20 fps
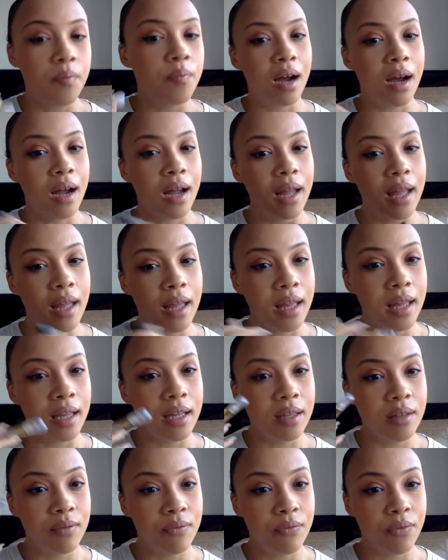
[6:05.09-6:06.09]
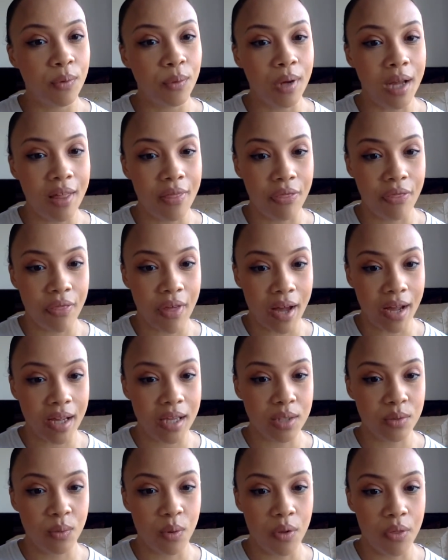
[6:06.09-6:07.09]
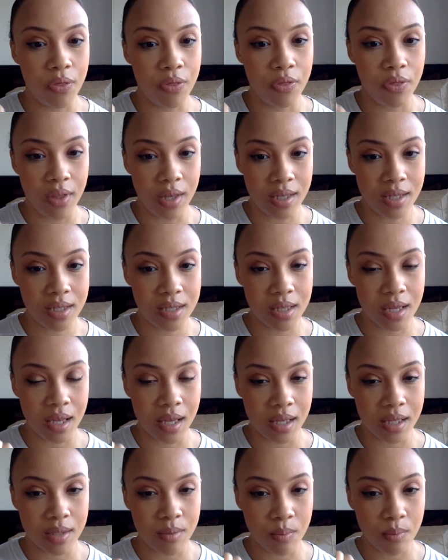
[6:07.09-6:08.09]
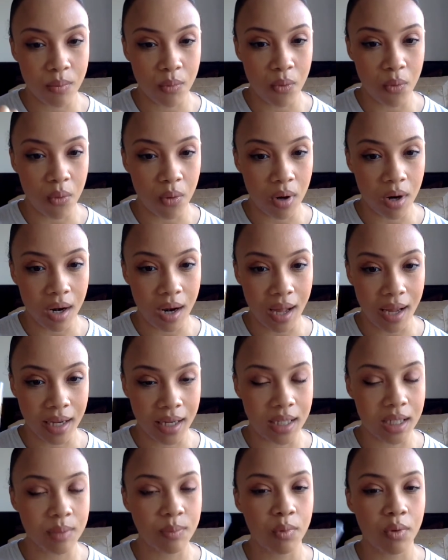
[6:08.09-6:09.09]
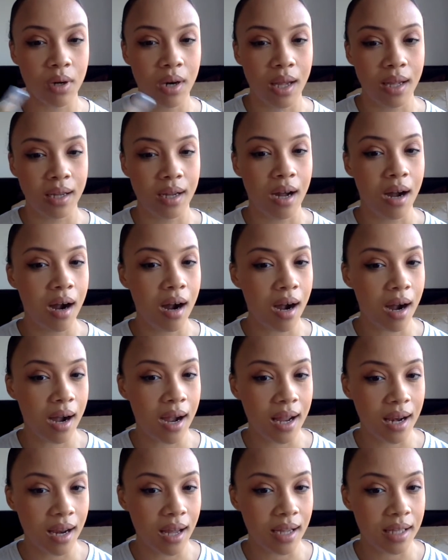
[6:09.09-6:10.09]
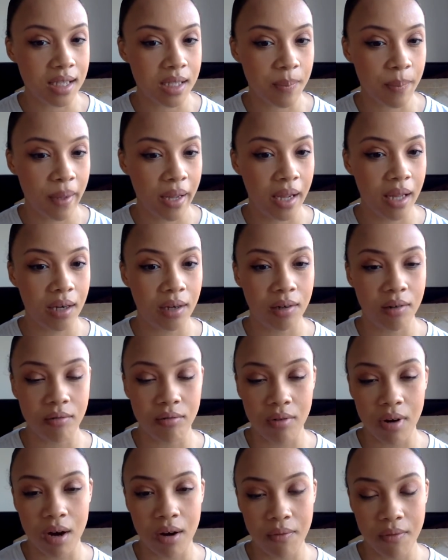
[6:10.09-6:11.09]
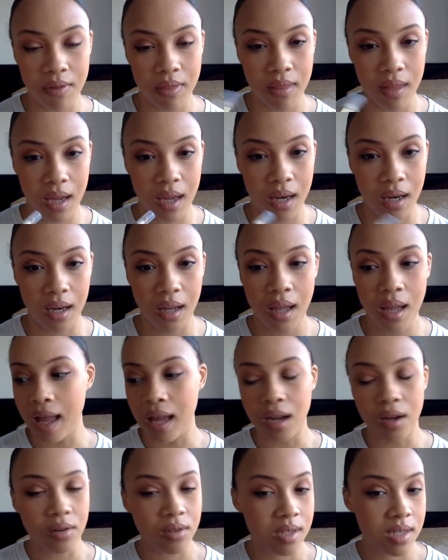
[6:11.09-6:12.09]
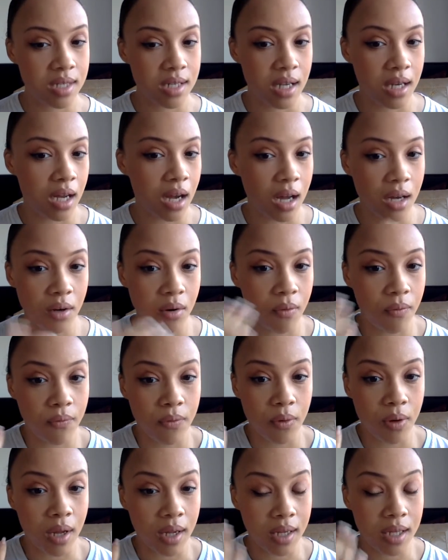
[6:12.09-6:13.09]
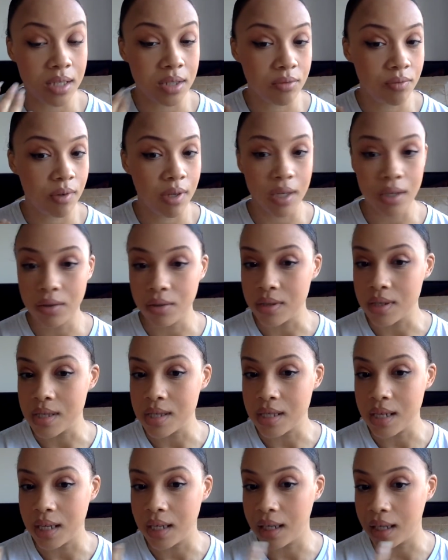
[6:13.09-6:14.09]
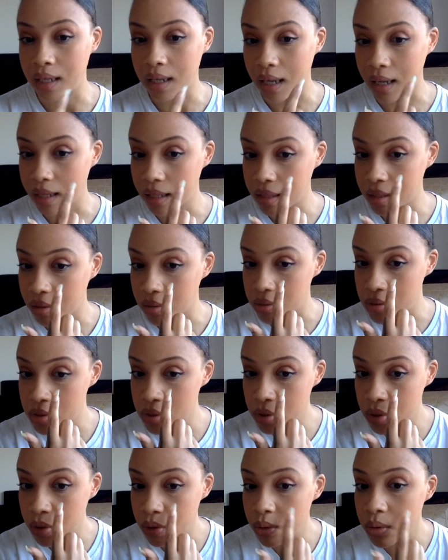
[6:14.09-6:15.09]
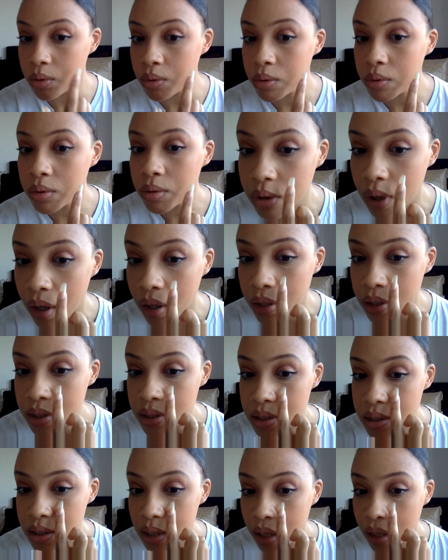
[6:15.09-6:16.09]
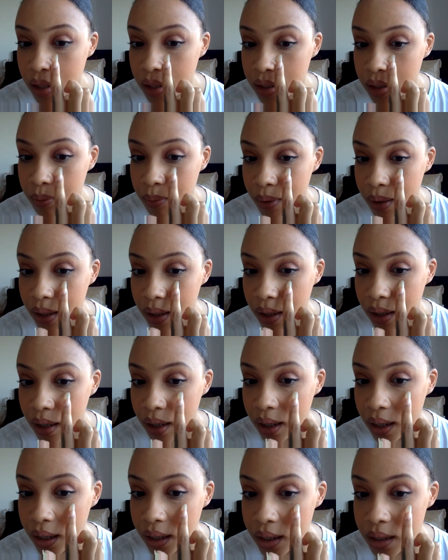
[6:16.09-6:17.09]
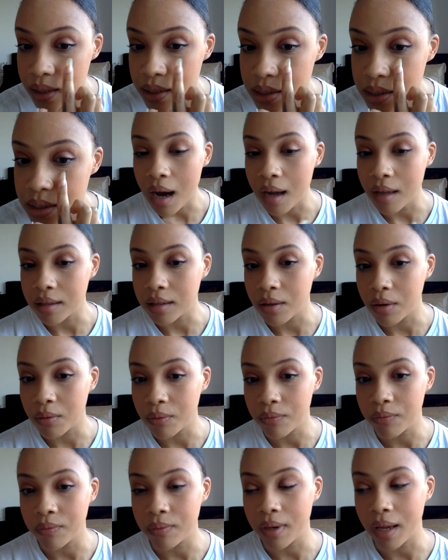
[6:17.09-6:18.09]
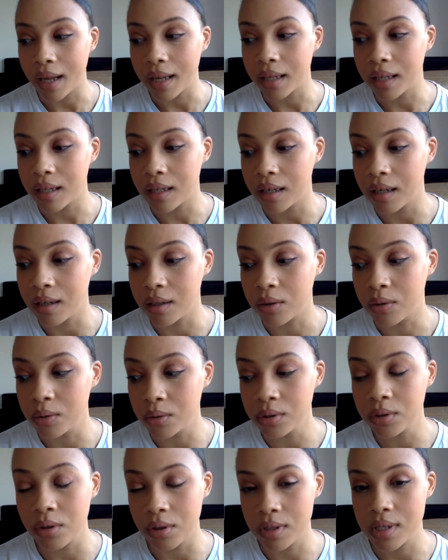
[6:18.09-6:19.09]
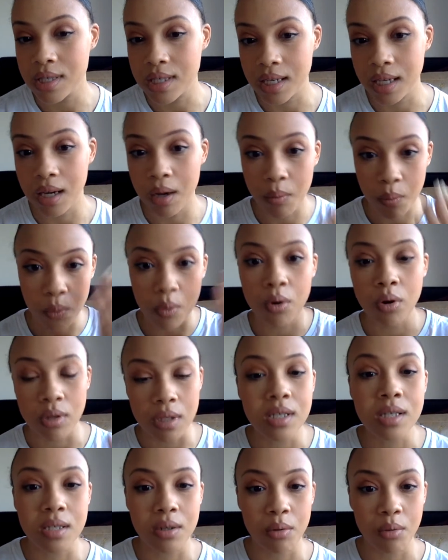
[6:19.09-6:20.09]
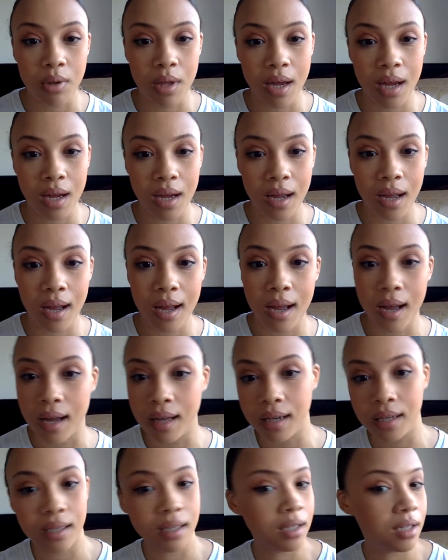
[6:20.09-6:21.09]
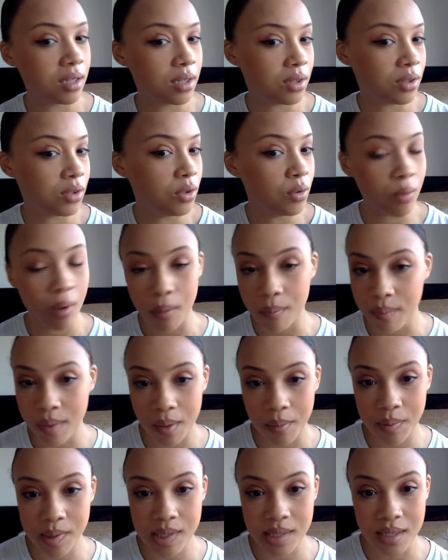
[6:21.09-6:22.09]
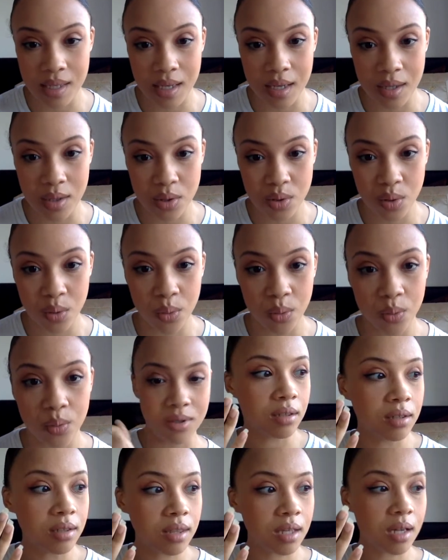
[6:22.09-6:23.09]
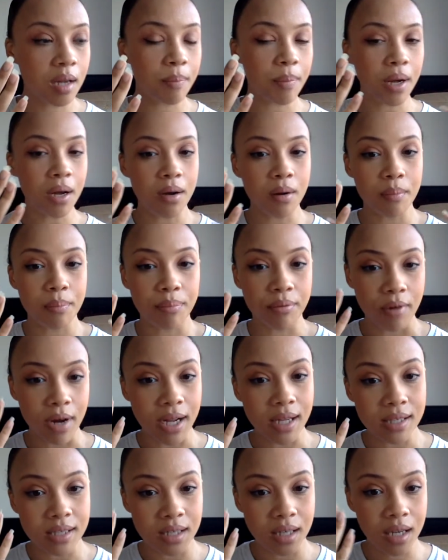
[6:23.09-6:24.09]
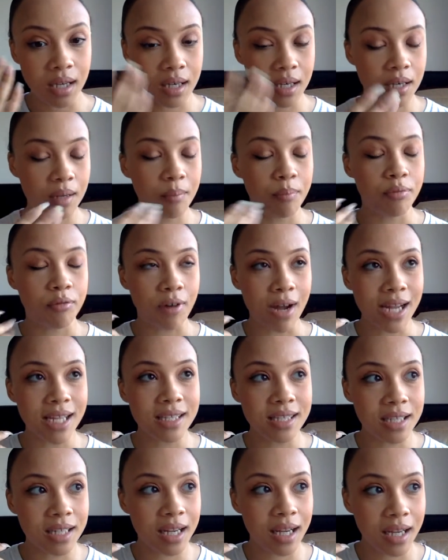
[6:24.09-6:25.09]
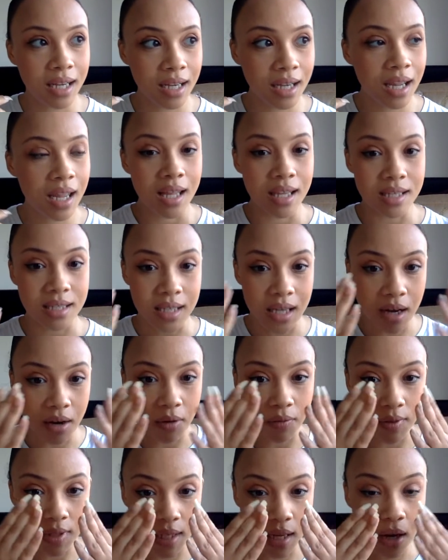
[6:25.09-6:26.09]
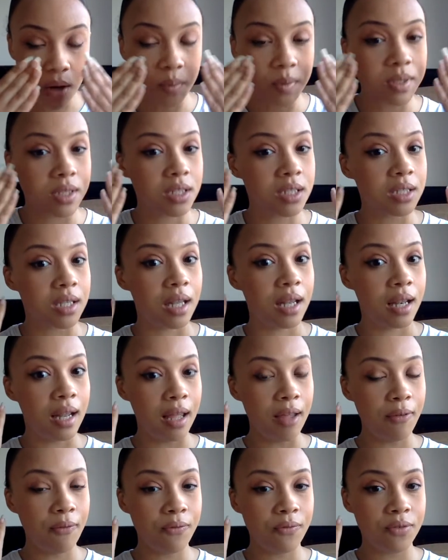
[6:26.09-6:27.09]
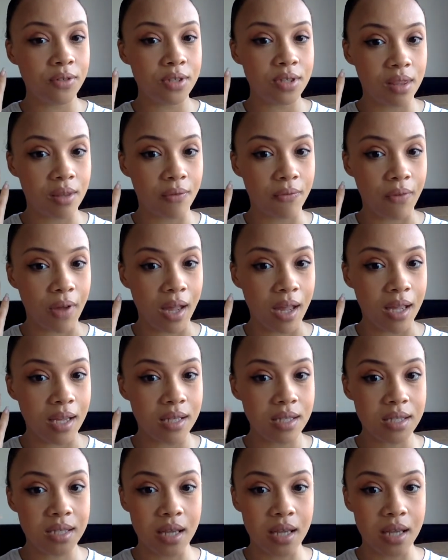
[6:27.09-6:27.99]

I feel like that is what this is more like. It's more like a highlighter pen rather than a concealer. I don't feel like it's really concealing, like those 2 dots under my eyes. I don't like a good concealer will conceal that, and you won't be able to see it at all. Good thing about brightening is that obviously it helps to just lift the face.